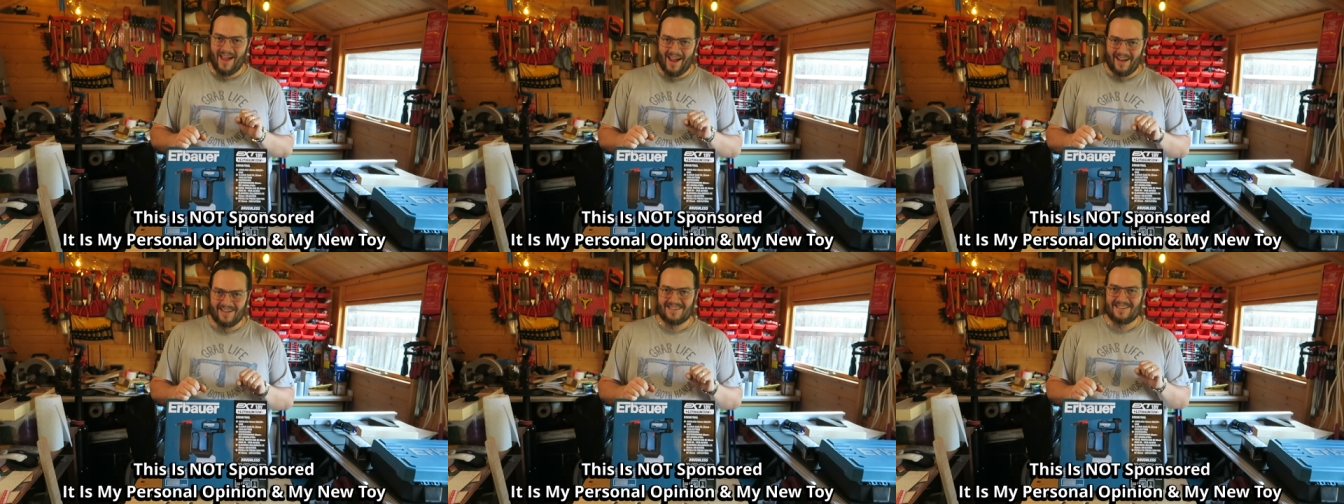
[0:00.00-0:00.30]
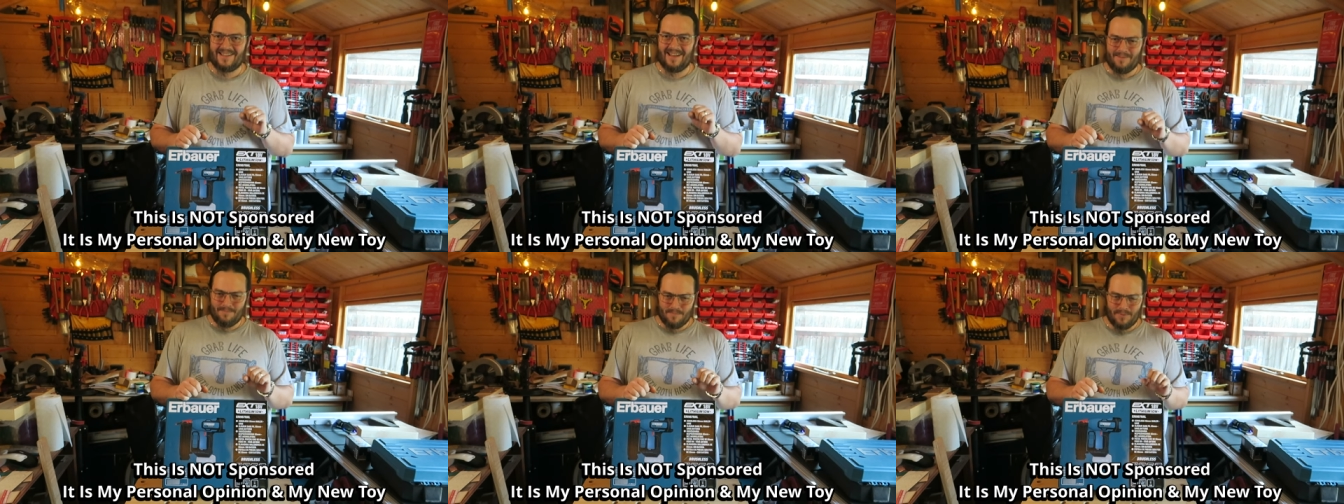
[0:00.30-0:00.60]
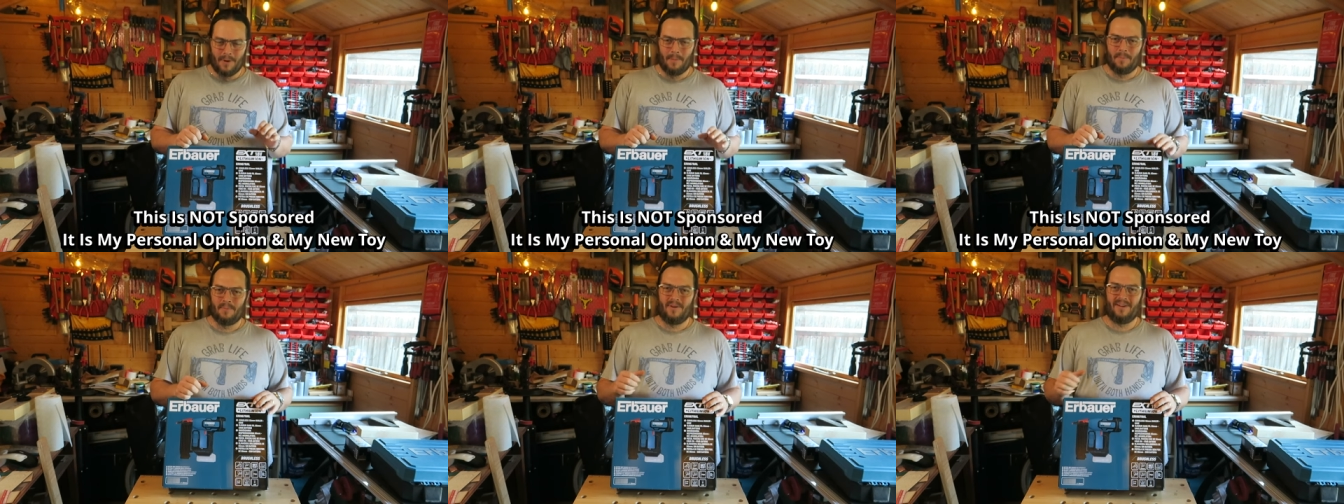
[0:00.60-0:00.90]
actually
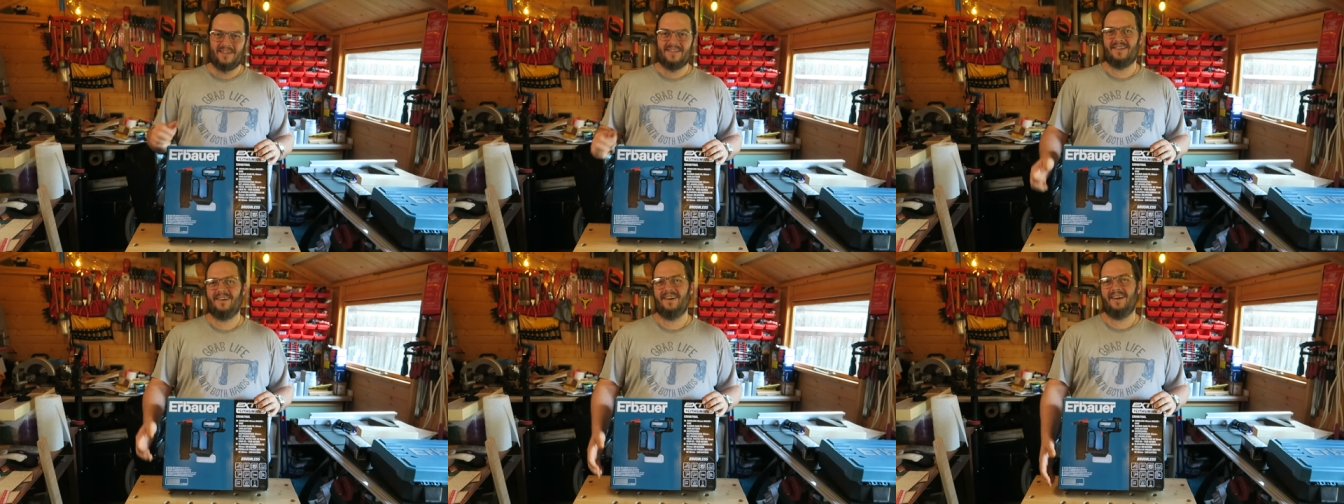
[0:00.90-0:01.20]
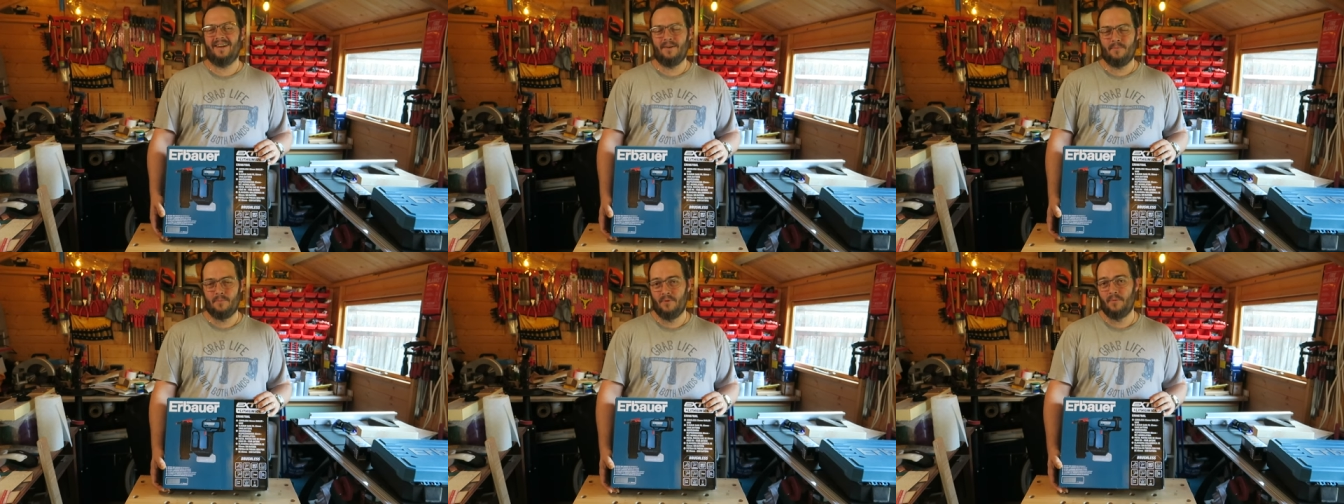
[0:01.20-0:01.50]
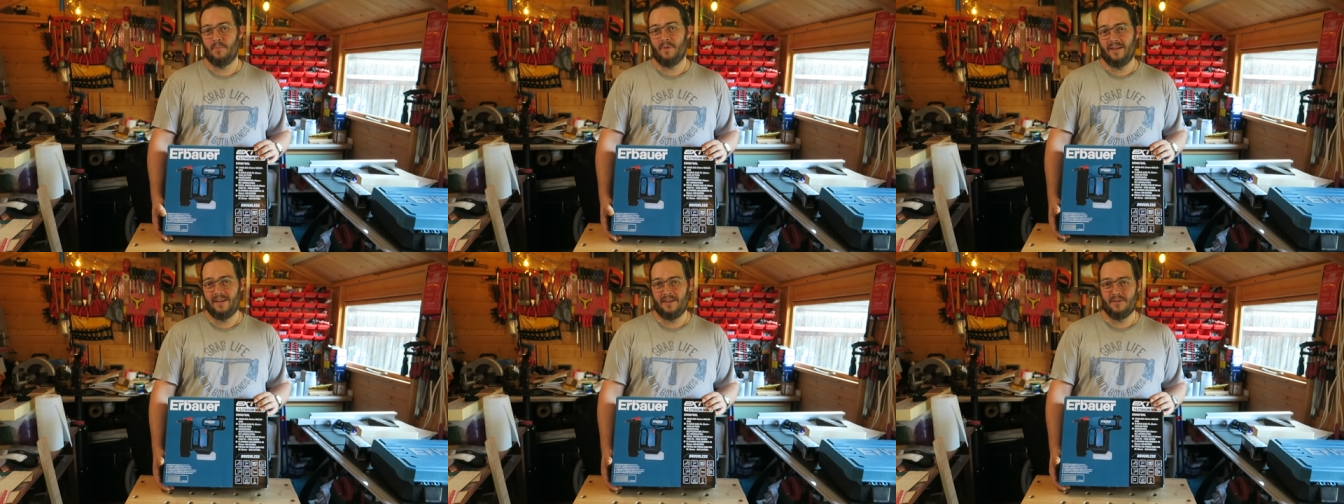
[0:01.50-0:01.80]
proper excited. I've
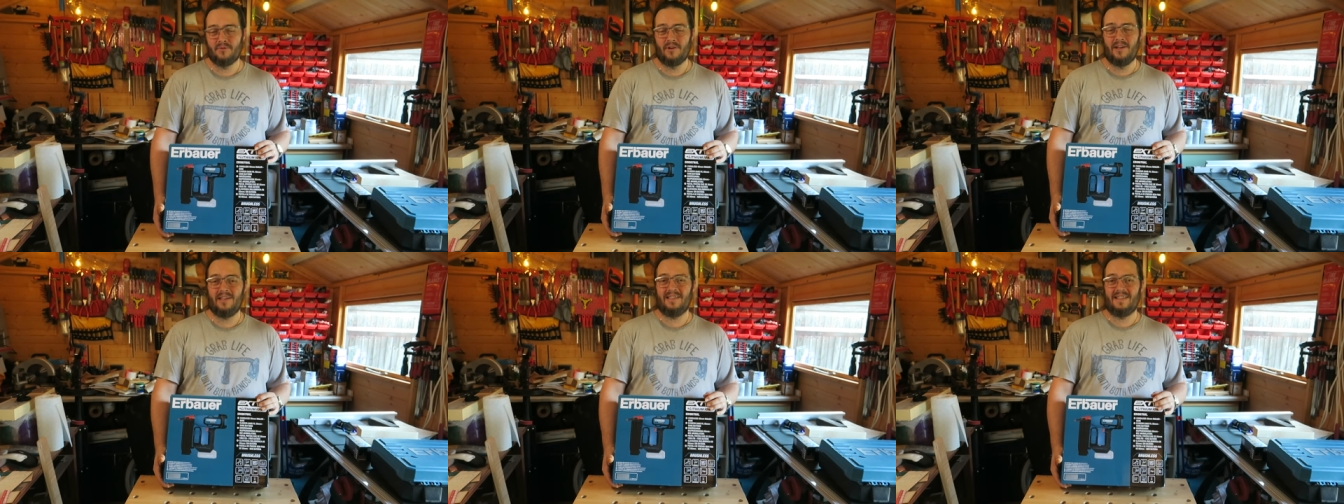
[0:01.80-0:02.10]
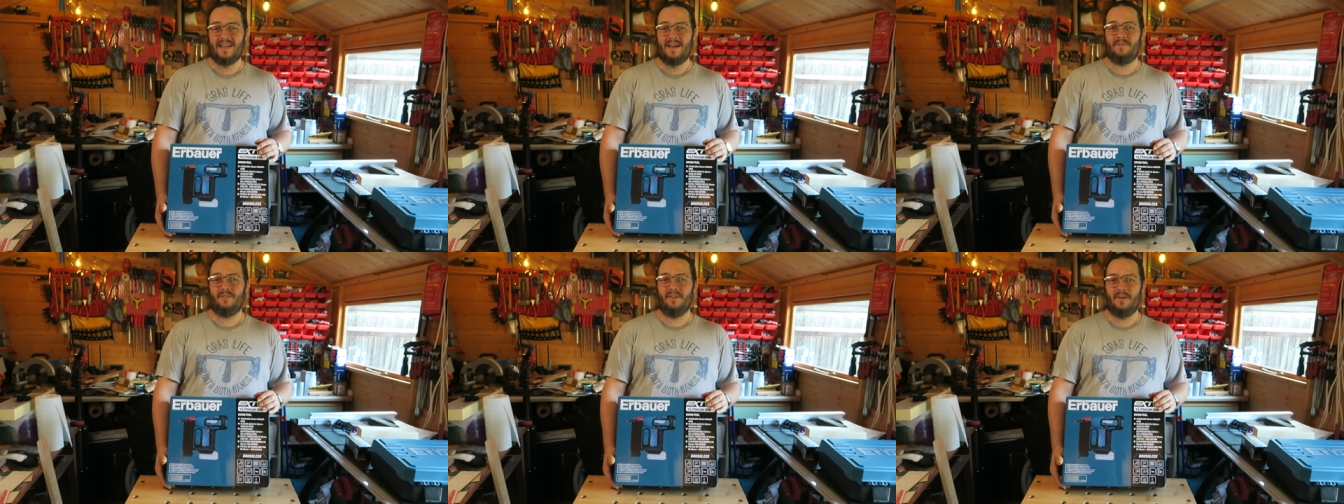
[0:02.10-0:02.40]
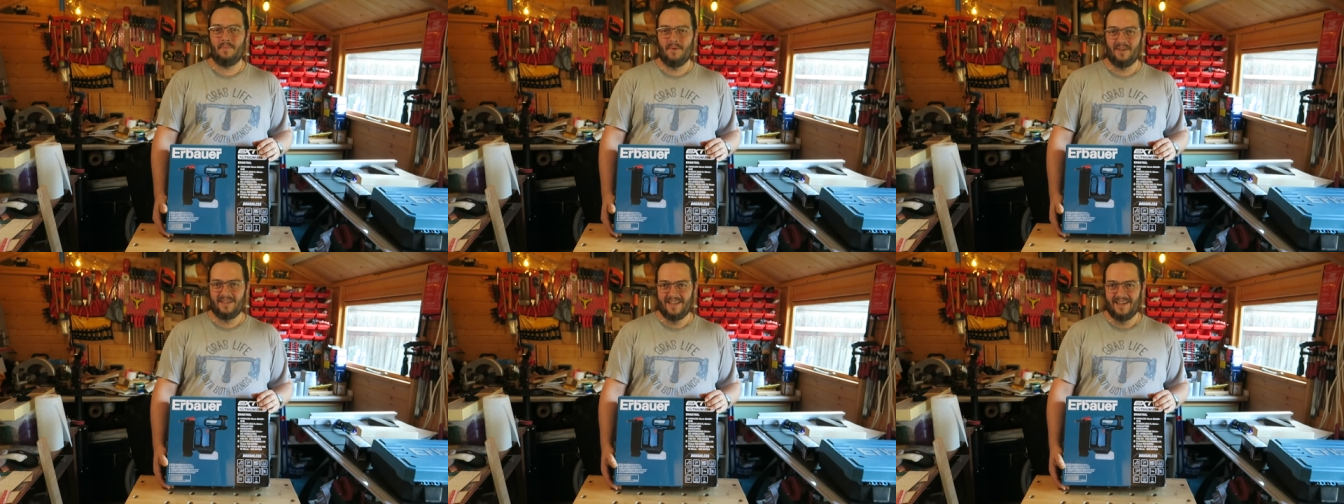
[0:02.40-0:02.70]
worked one of these races, haven't I,
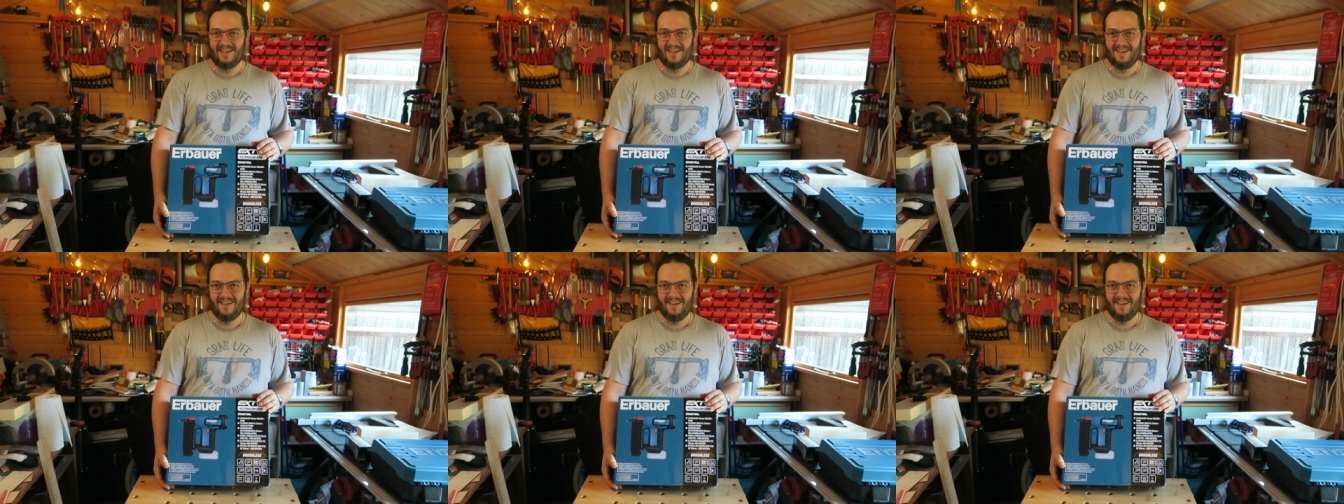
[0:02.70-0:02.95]
my dear?